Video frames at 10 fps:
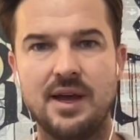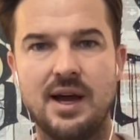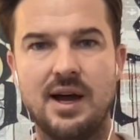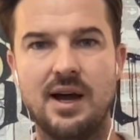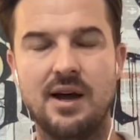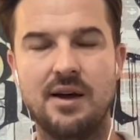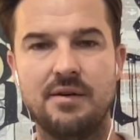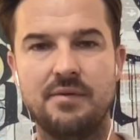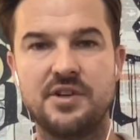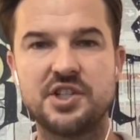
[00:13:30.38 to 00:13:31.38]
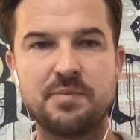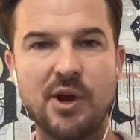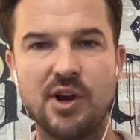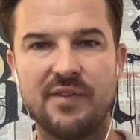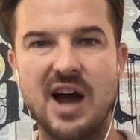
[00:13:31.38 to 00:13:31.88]
uh, the
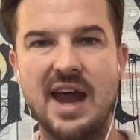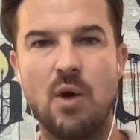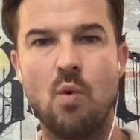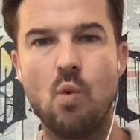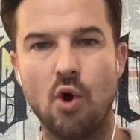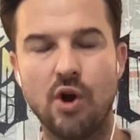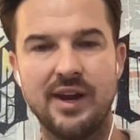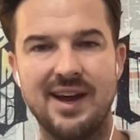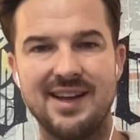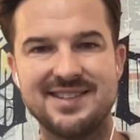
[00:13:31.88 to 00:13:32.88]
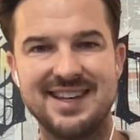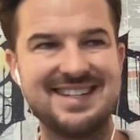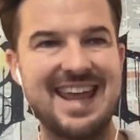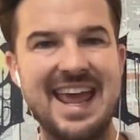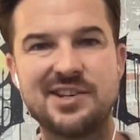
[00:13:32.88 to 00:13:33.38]
Spirit of God at work in
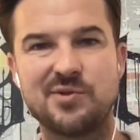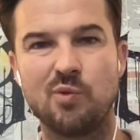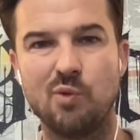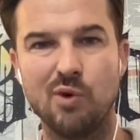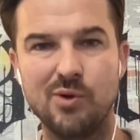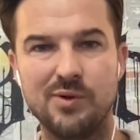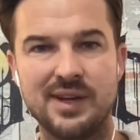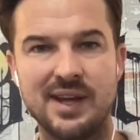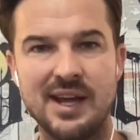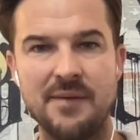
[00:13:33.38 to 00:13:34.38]
us, takes root.